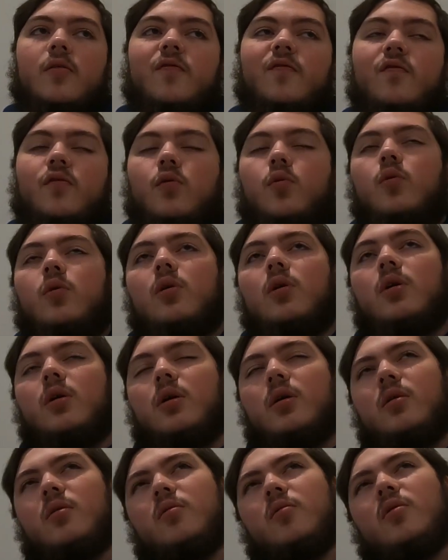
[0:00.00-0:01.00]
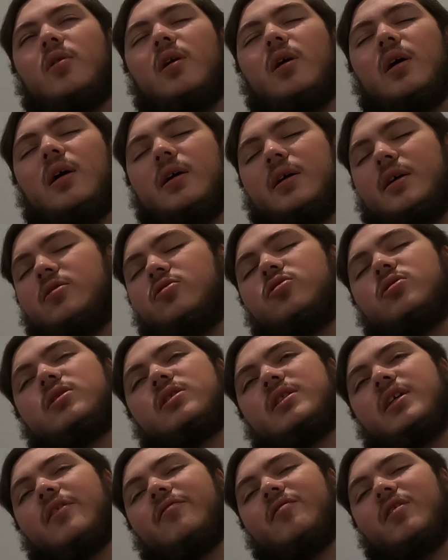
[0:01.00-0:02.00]
for
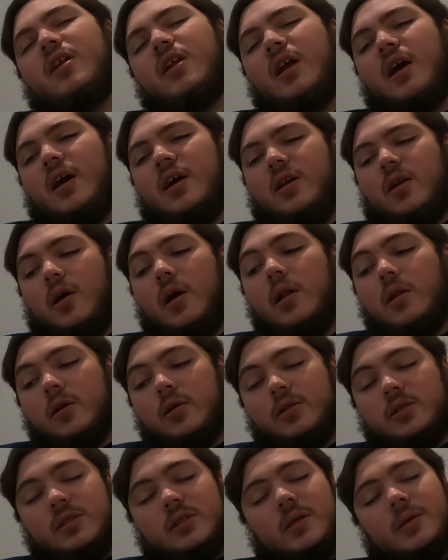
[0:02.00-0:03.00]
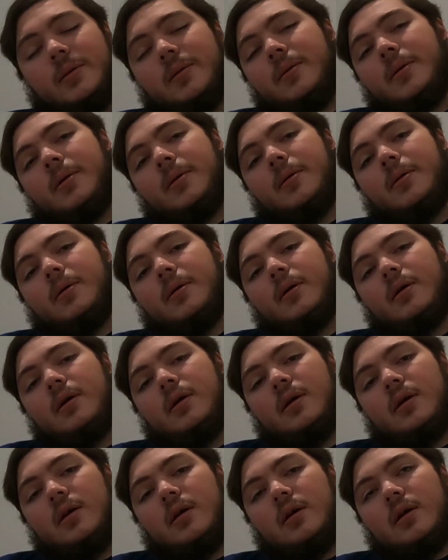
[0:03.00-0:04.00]
$179,
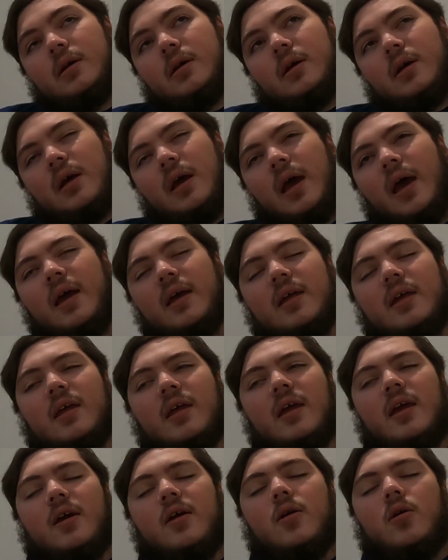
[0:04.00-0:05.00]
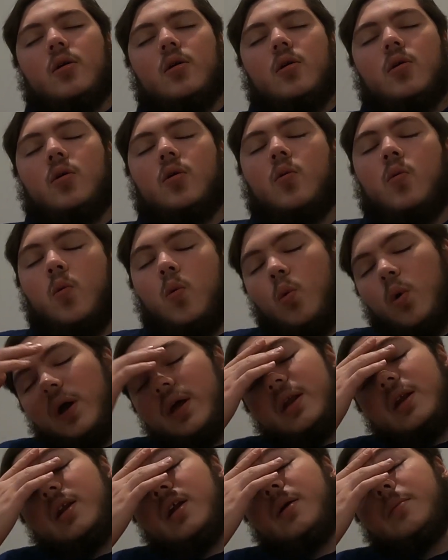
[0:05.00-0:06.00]
I can get
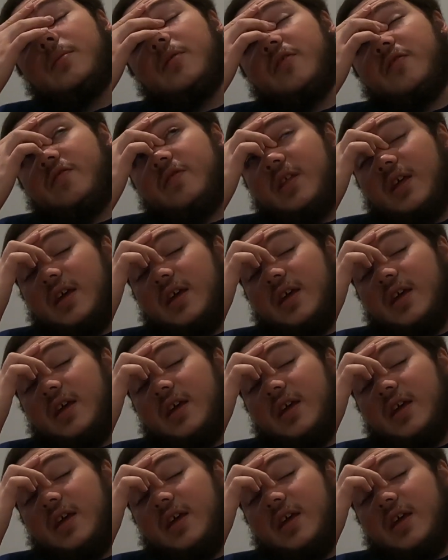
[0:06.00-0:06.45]
quite a number of